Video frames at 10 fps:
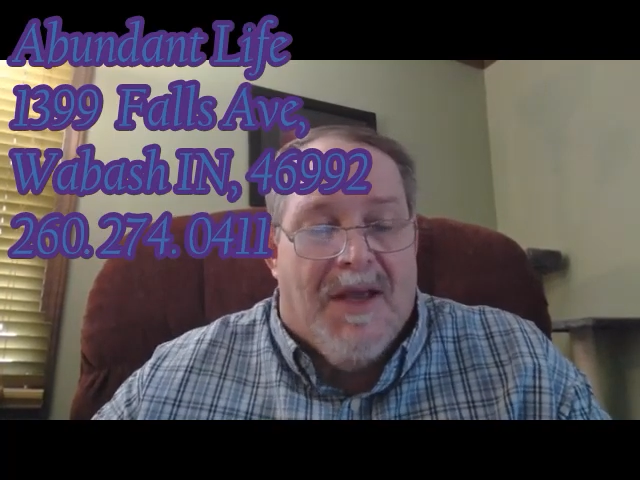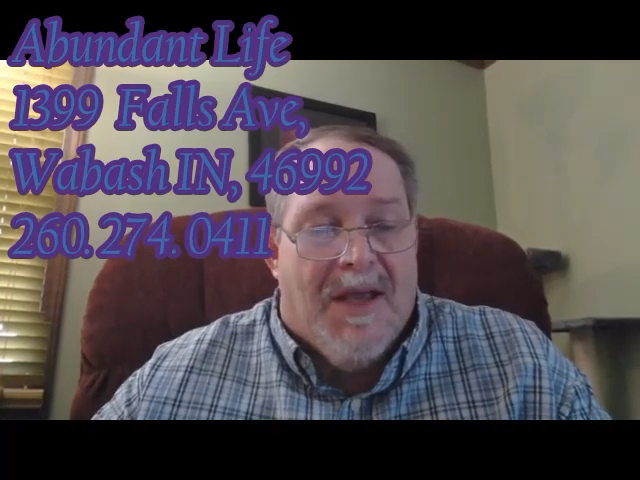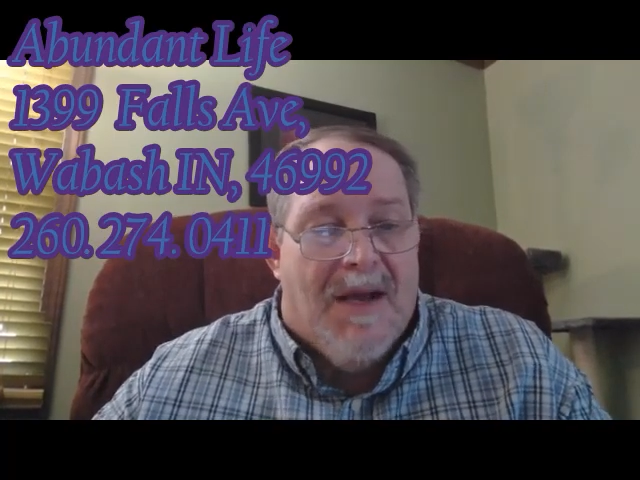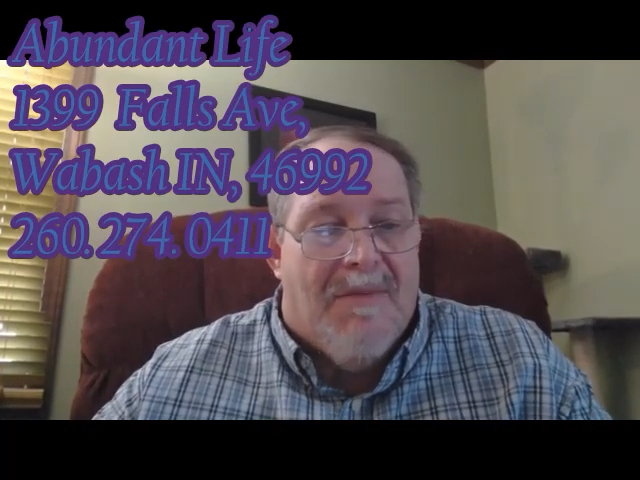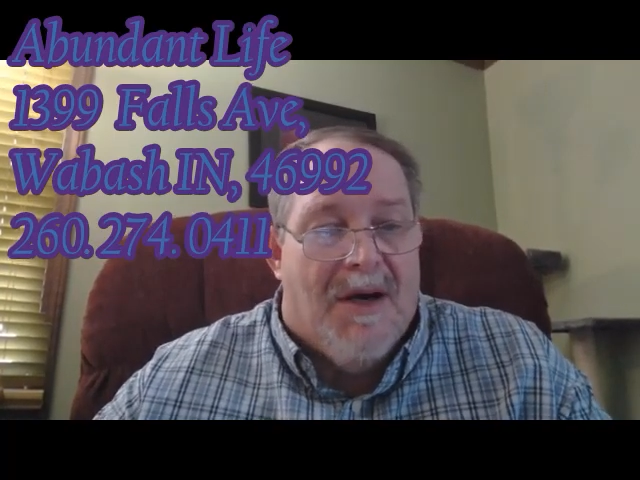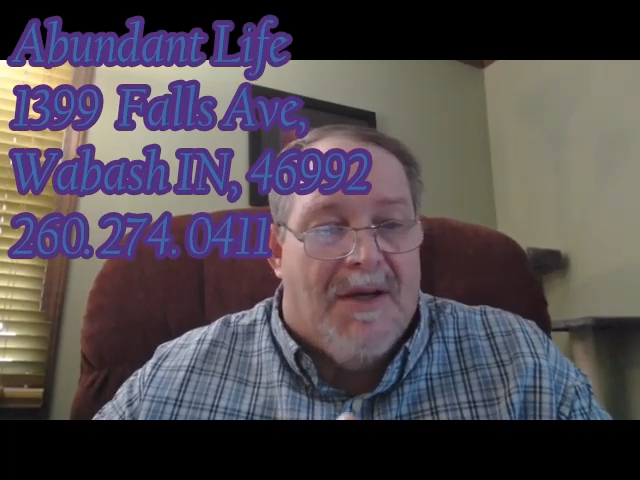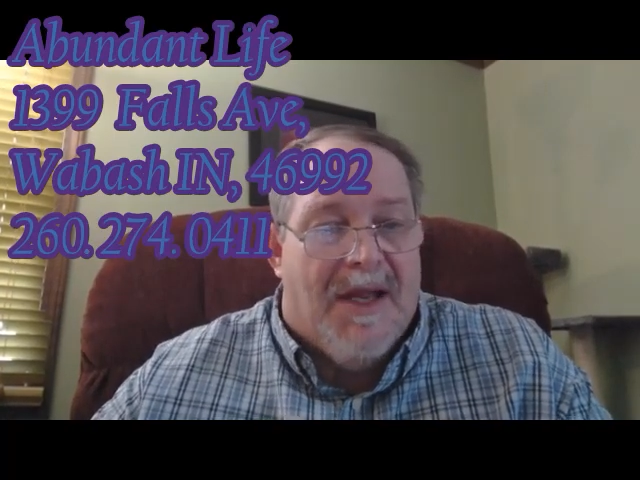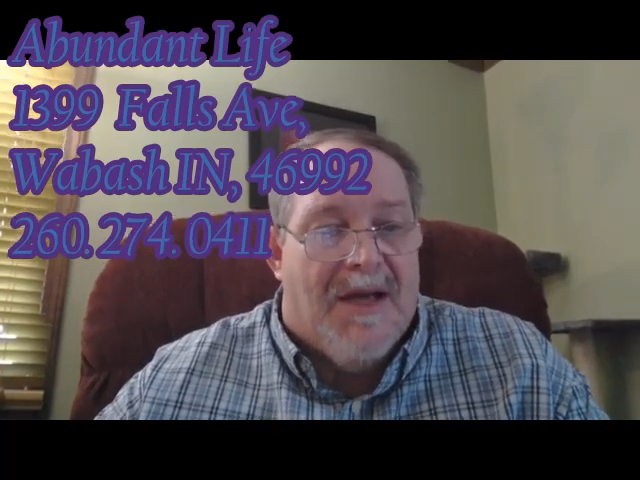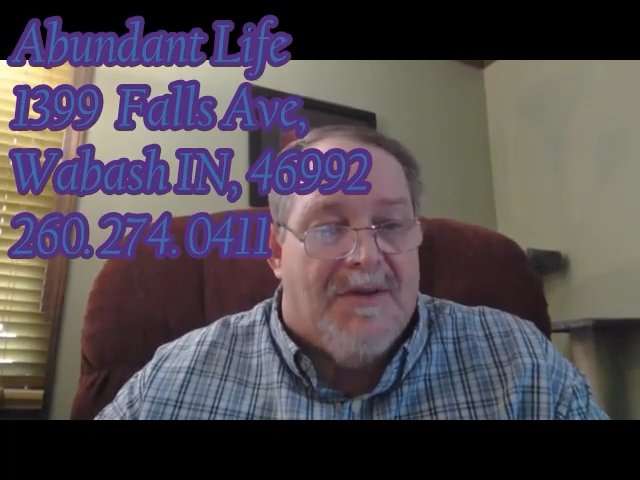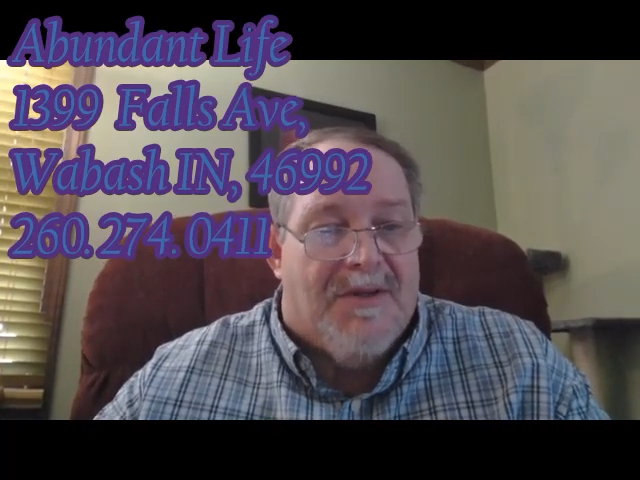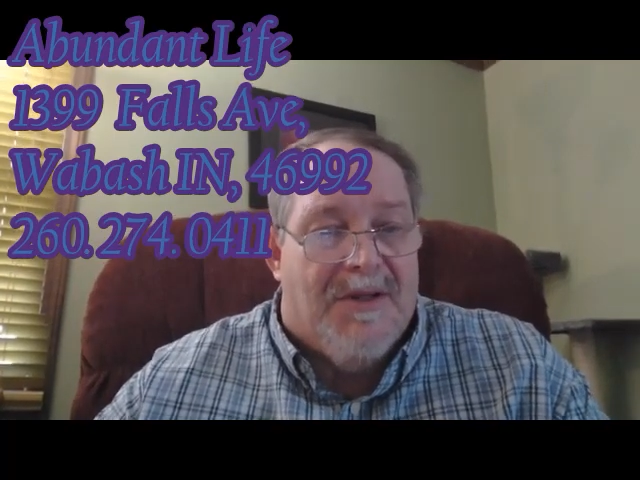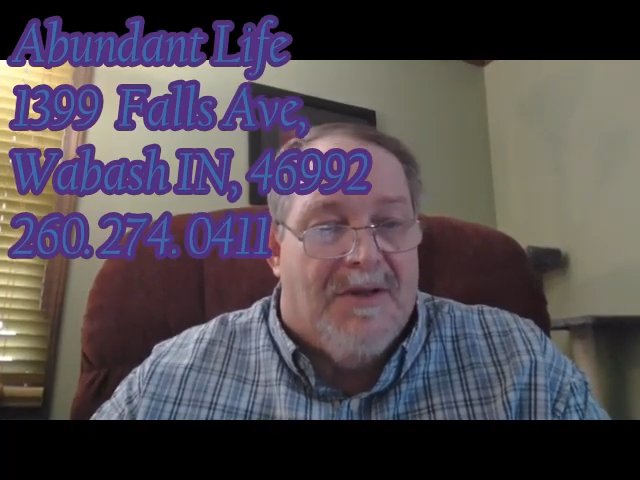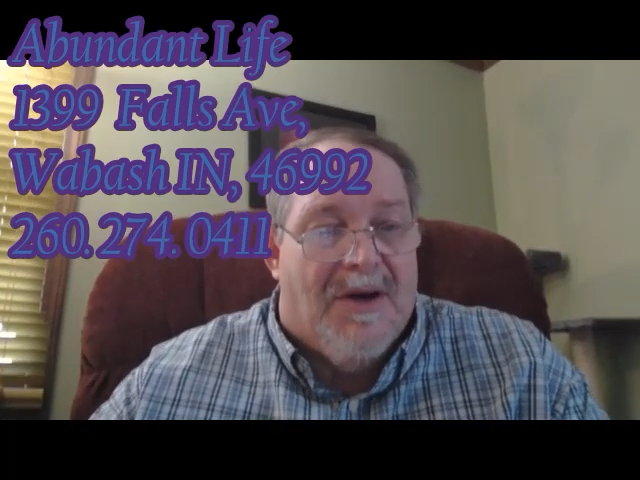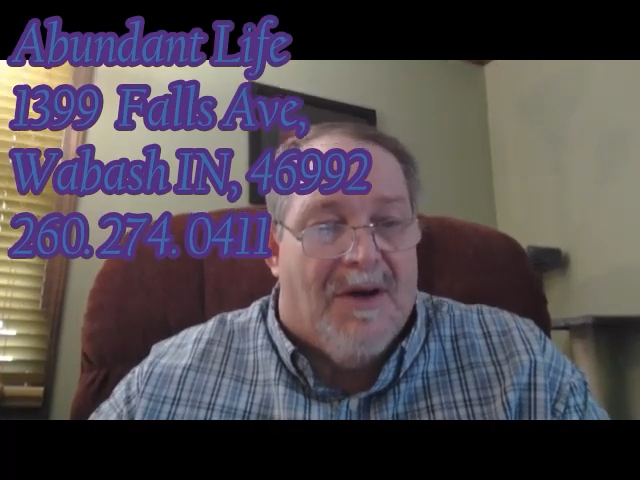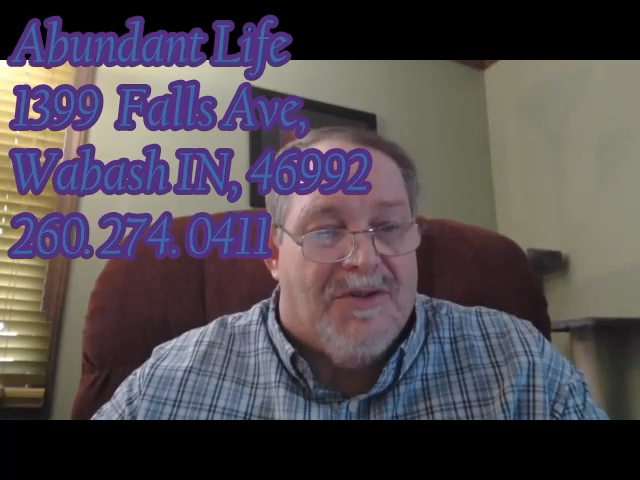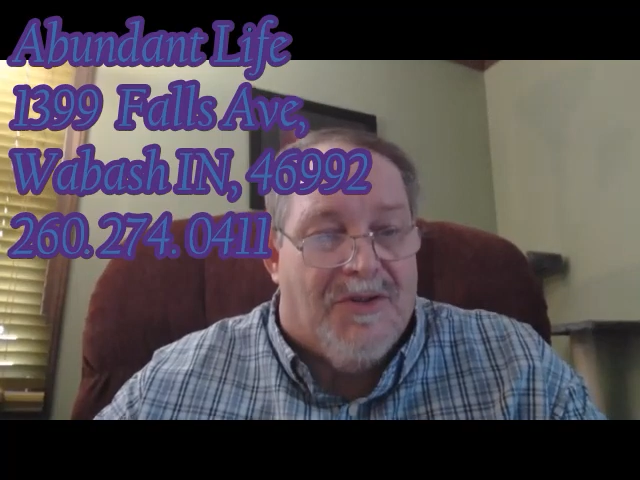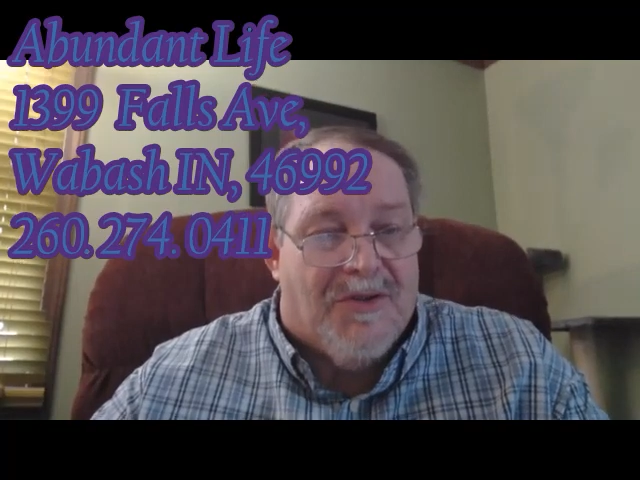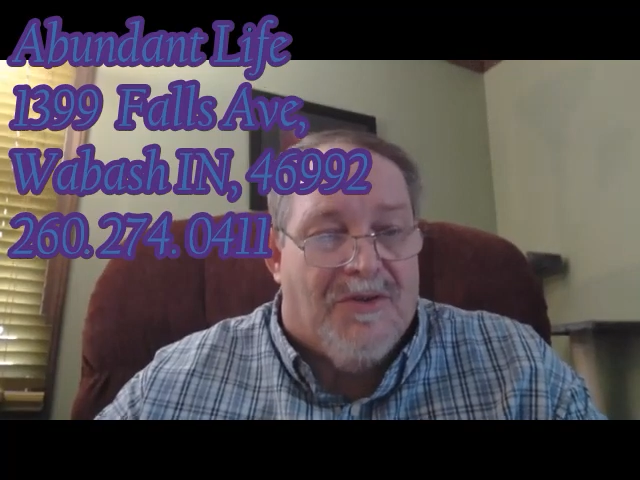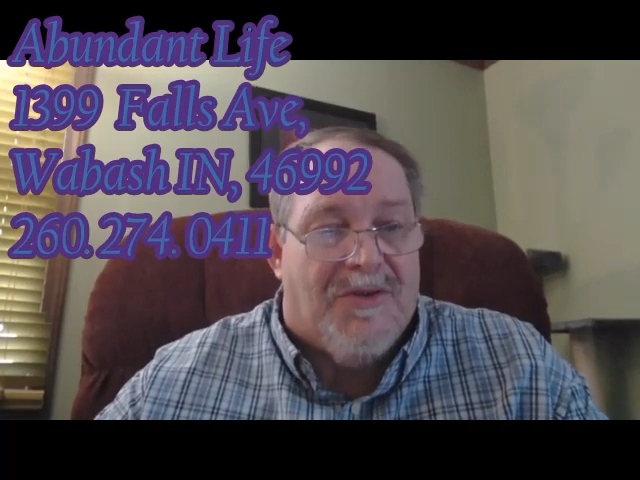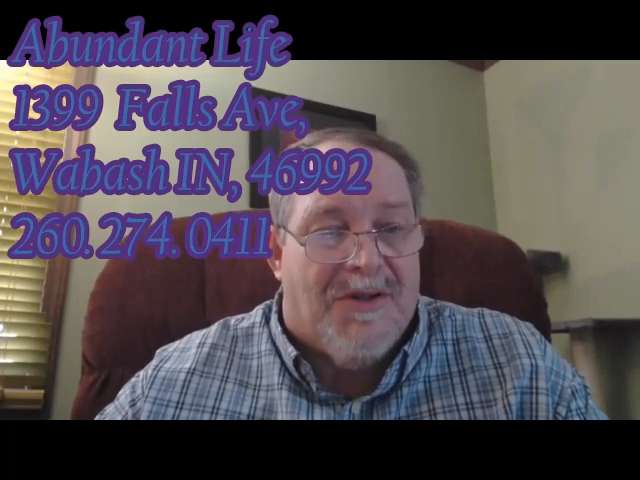you can come on down to our
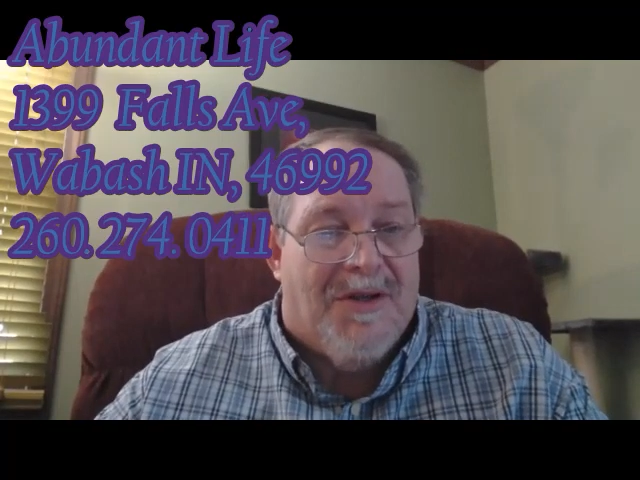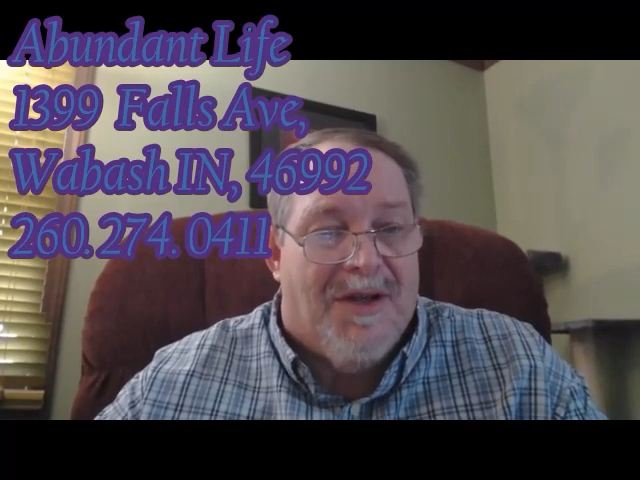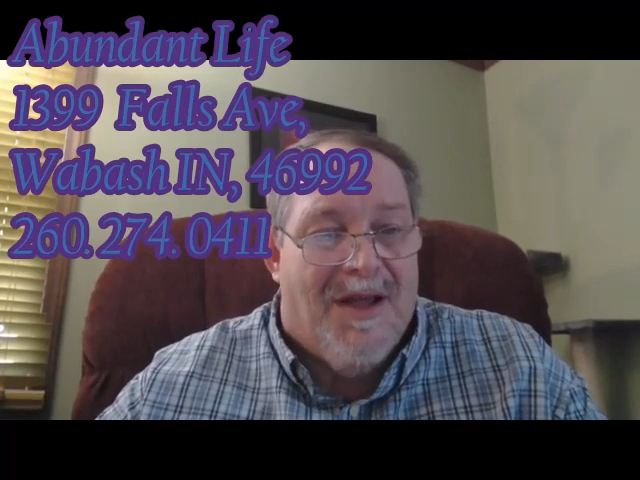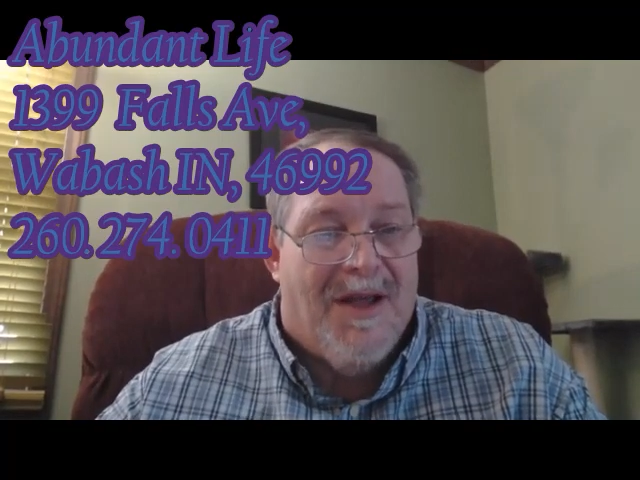church